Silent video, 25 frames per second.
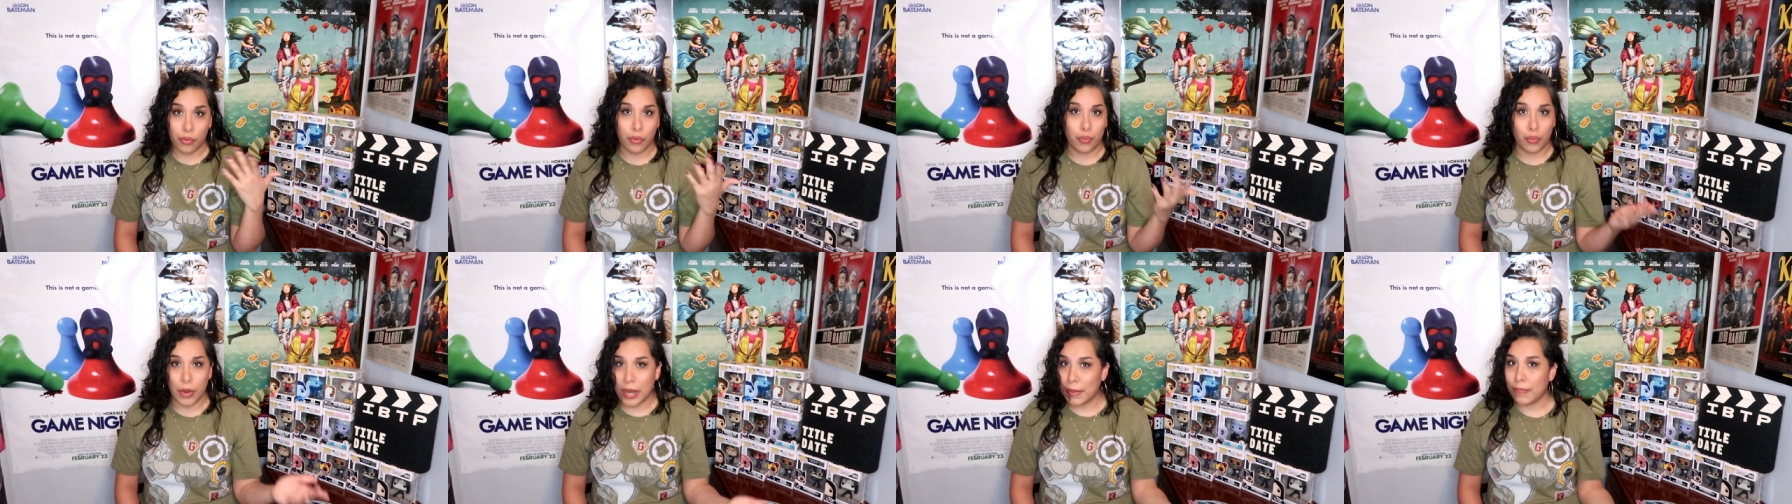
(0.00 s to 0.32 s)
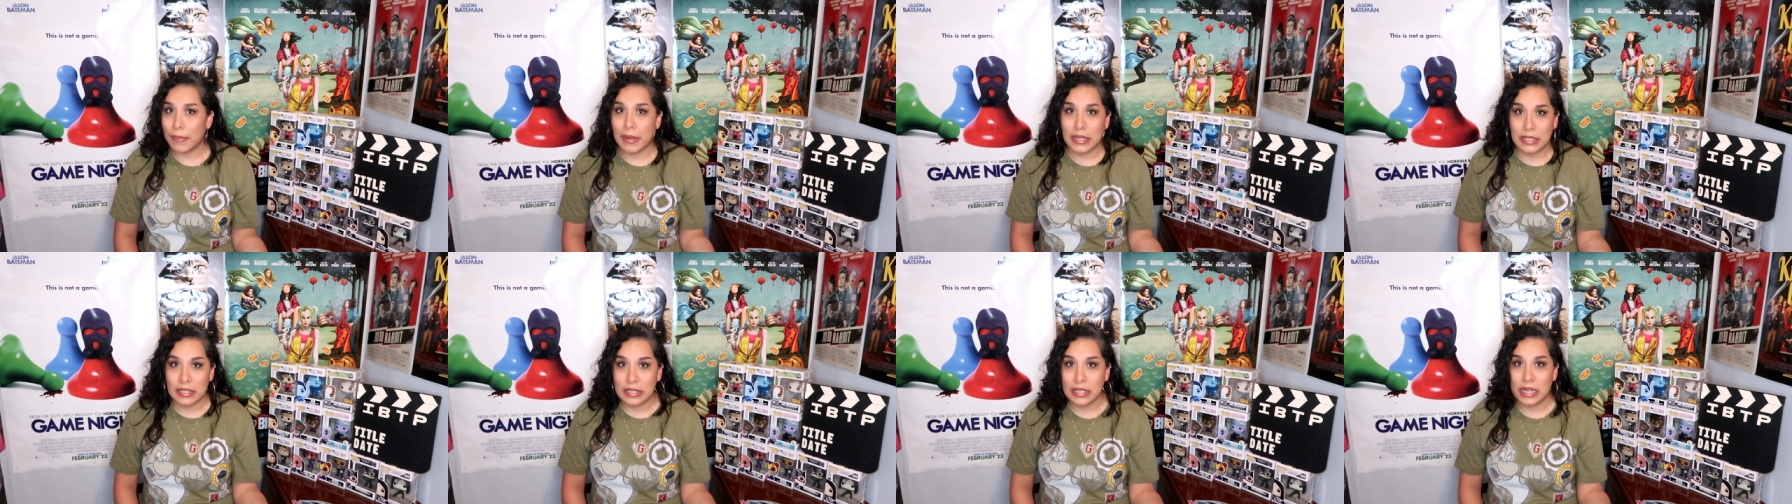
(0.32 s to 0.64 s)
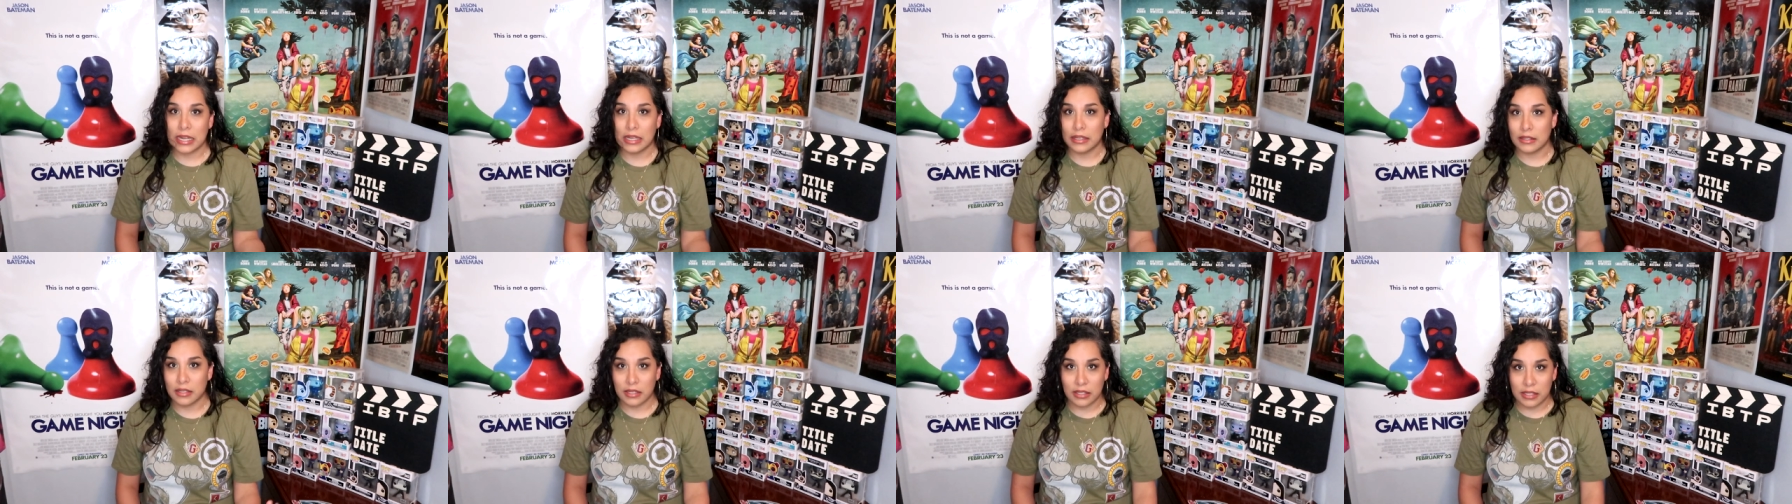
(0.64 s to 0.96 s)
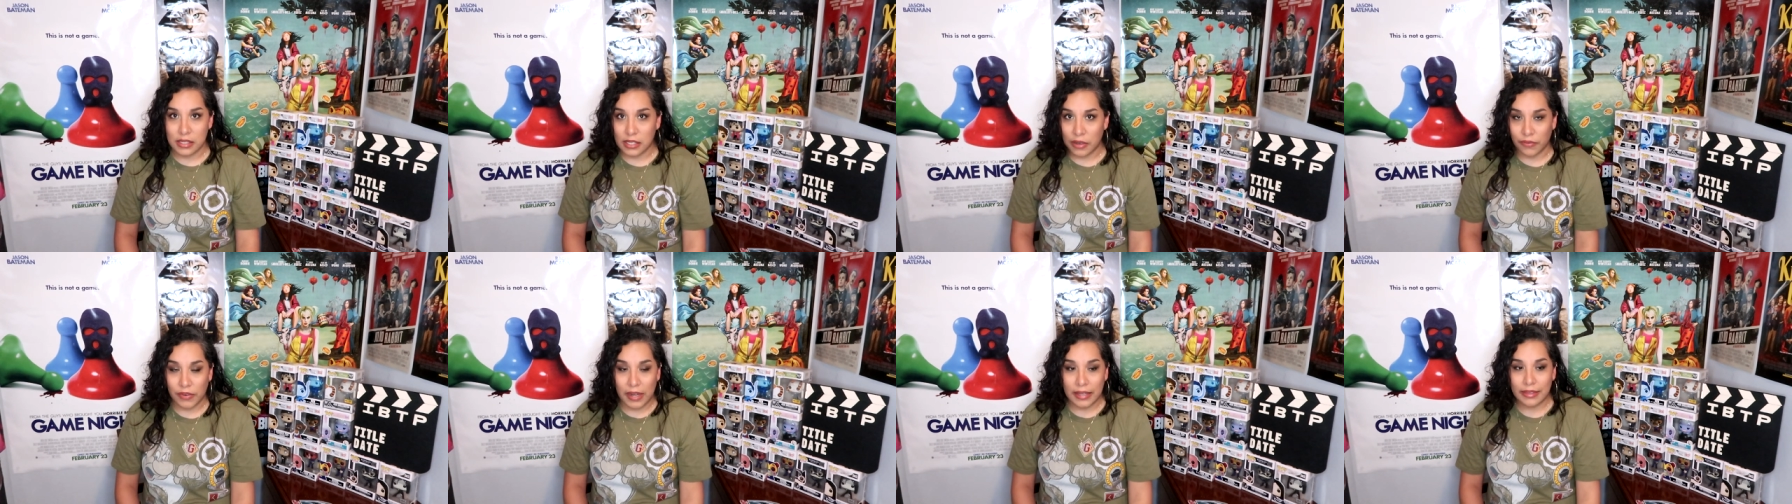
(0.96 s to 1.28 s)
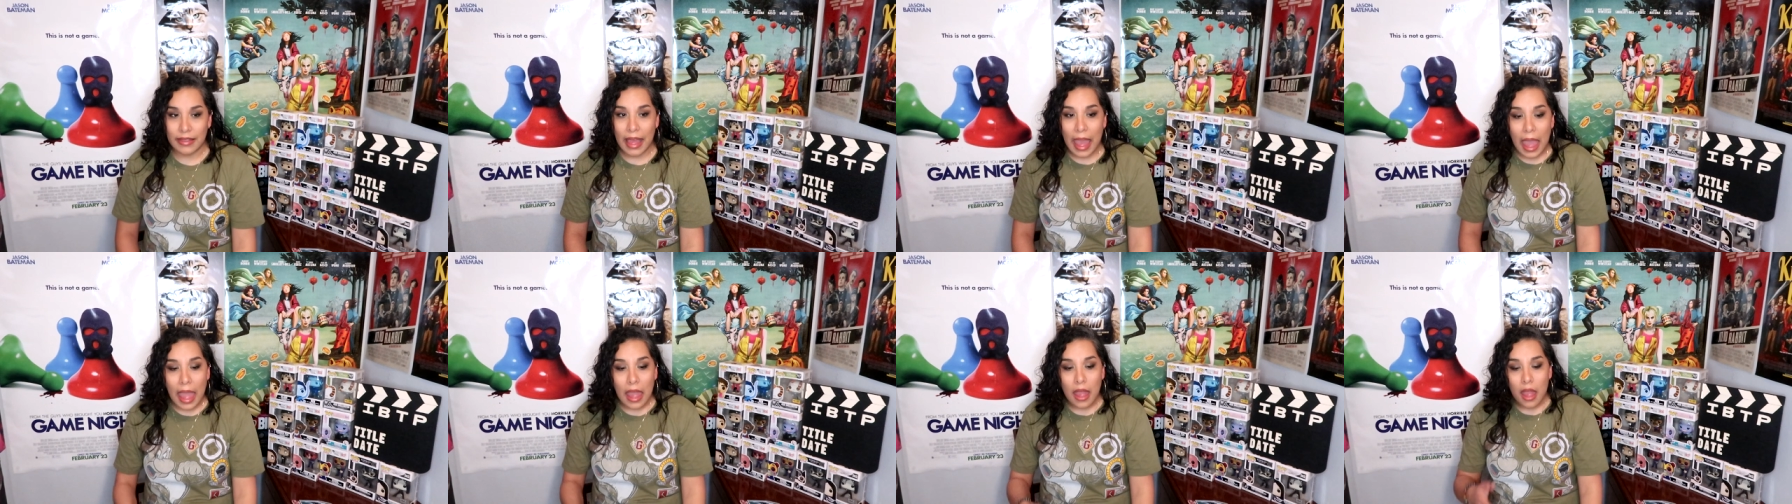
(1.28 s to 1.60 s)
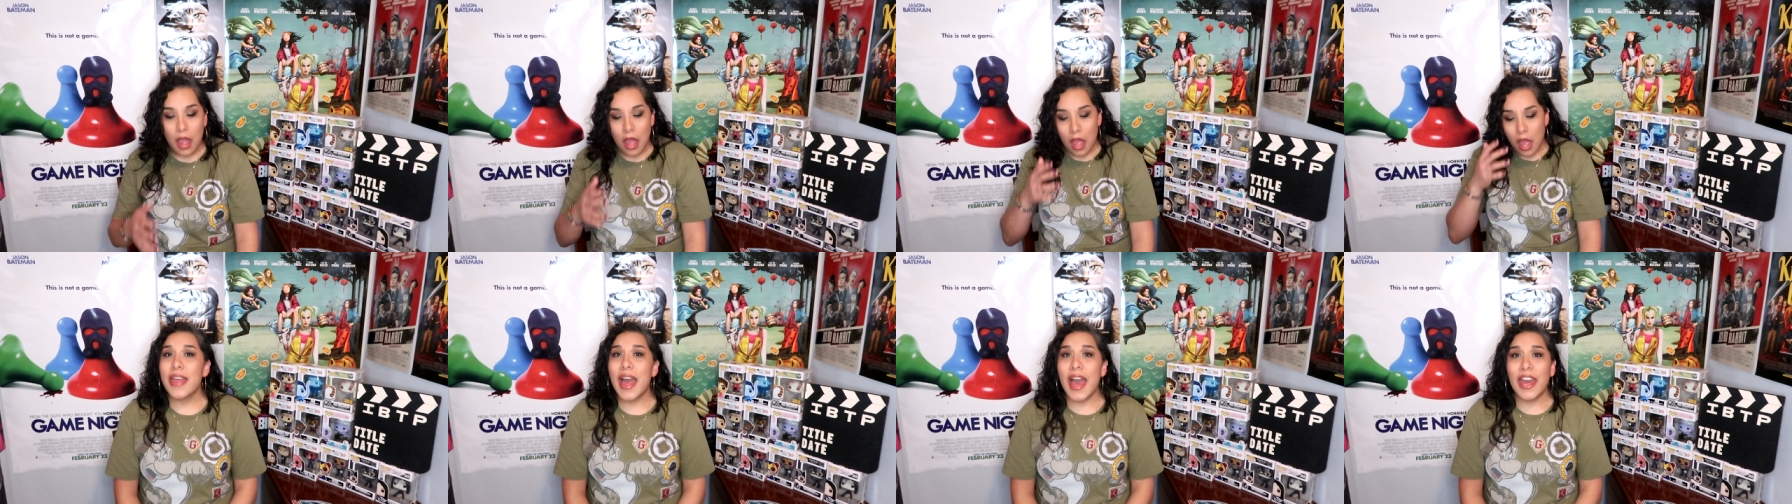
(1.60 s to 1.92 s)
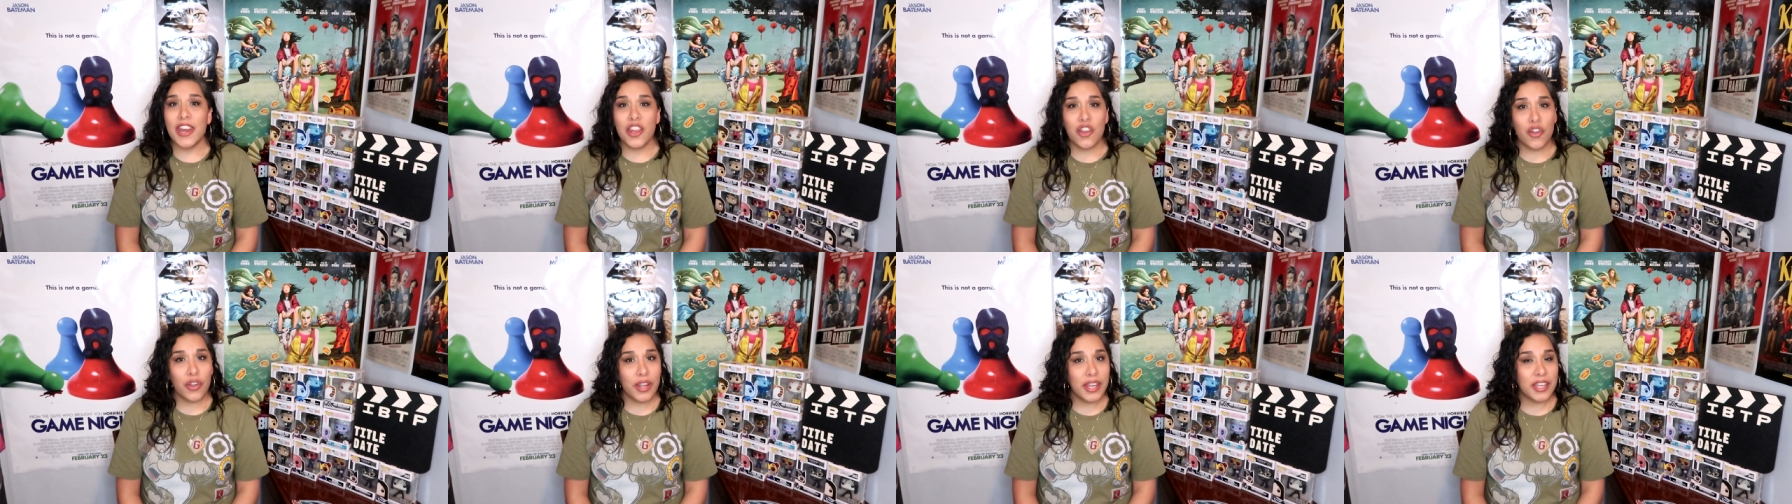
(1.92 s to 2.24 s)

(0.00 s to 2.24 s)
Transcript: raping scenes and stuff like that Mario,